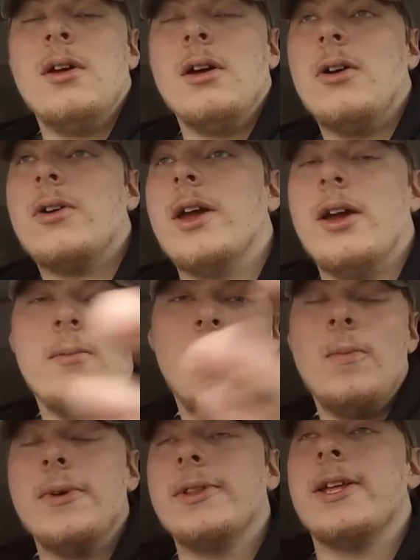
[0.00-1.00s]
Okay, I'm
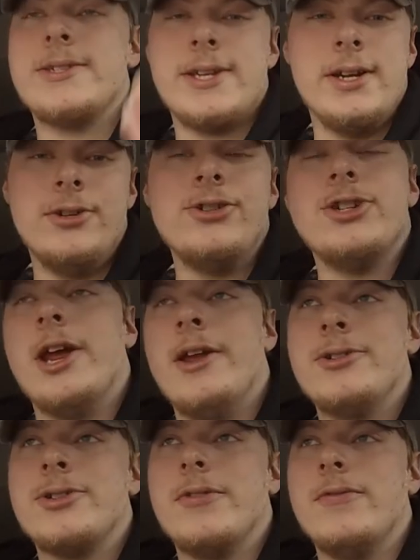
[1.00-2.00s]
hoping that didn't
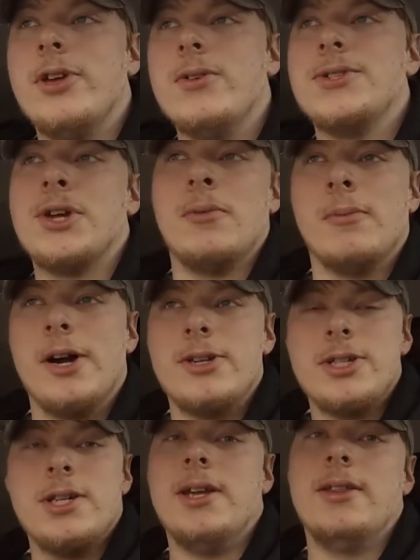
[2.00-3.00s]
change the view so
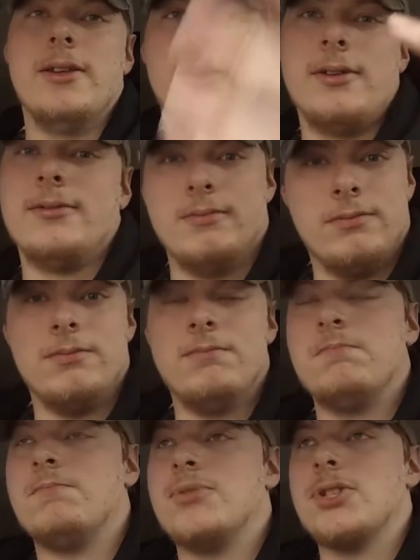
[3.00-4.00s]
much. Uh, the
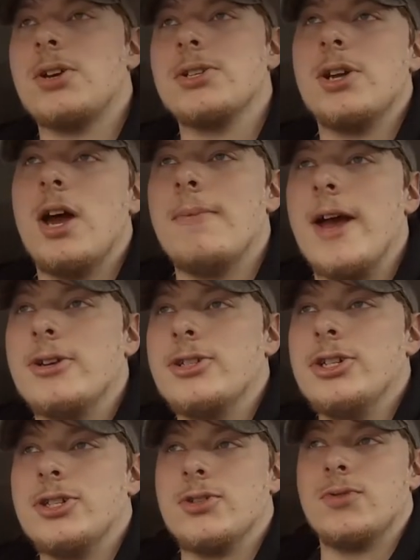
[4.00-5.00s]
suction cup actually
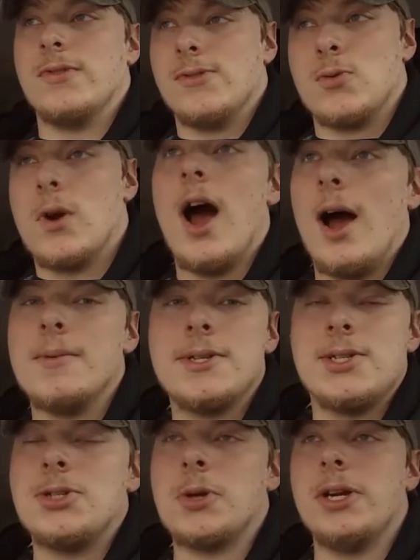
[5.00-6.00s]
just dropped
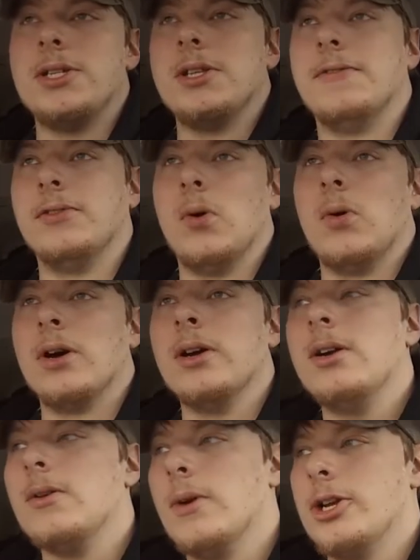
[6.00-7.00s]
straight to the floor,
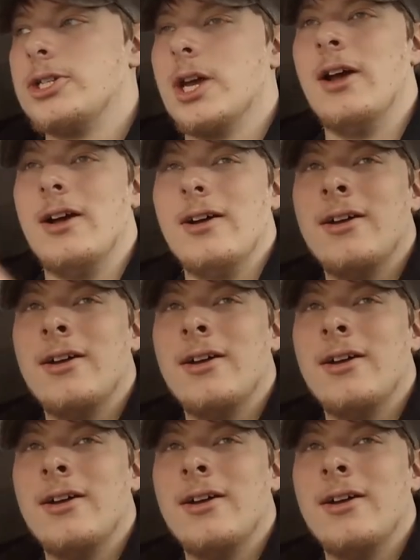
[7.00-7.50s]
which uh,